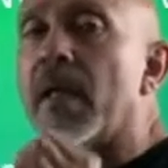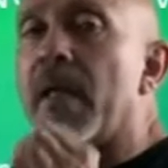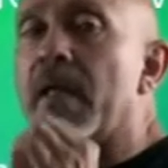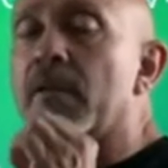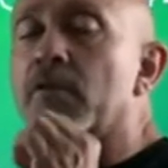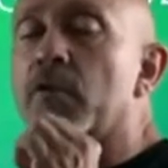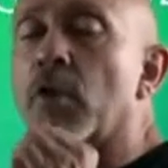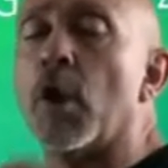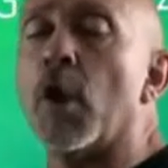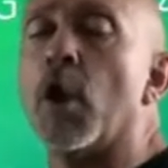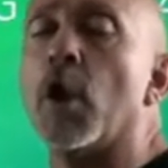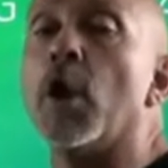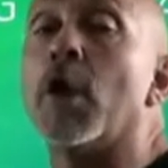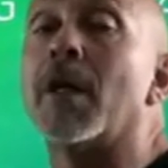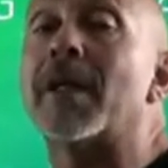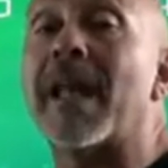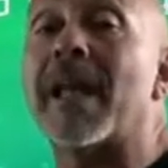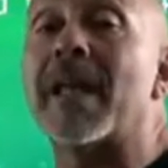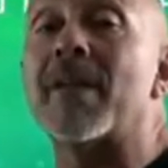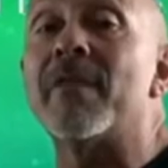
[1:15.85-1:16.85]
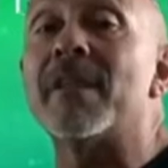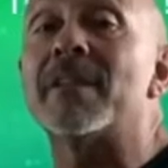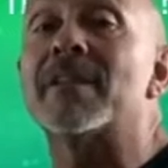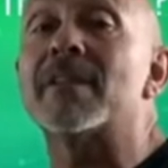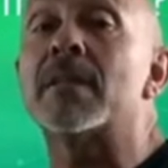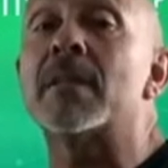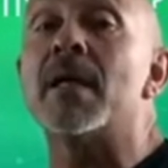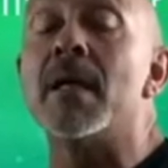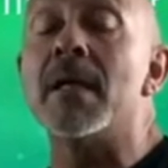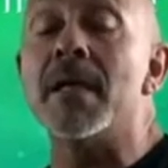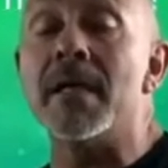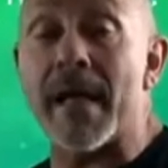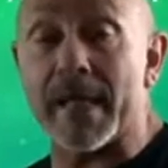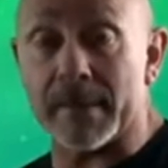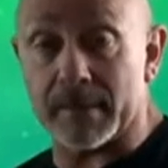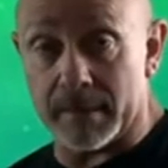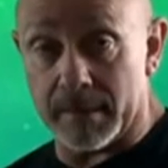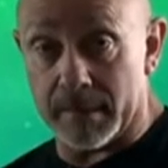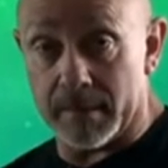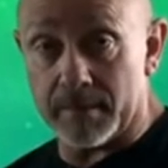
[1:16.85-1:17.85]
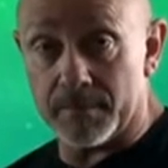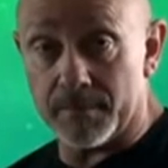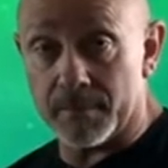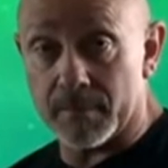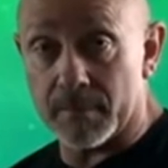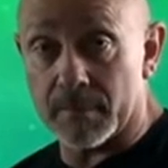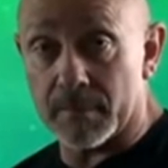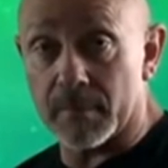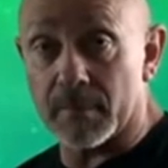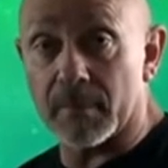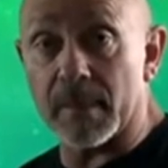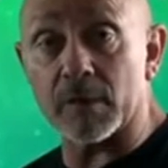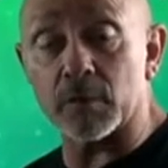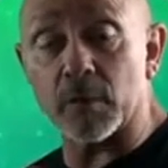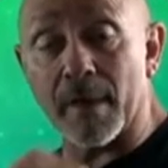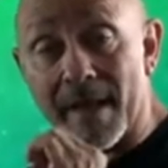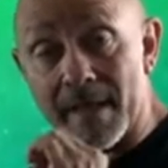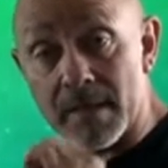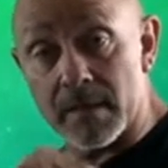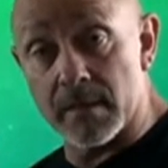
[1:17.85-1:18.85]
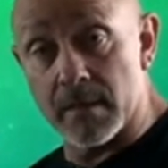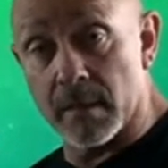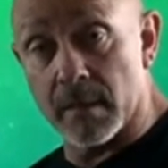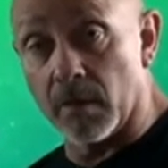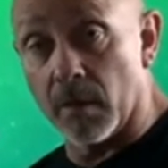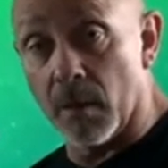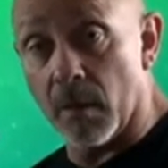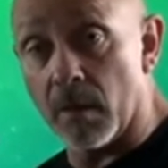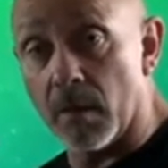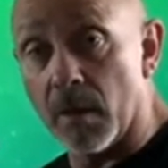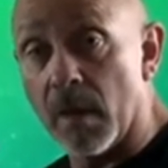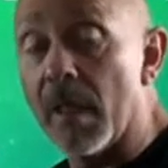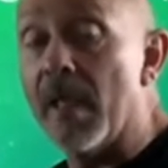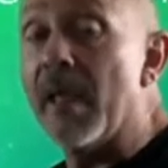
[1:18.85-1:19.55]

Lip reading: it's going to look like if it's connected. That's why it has 0.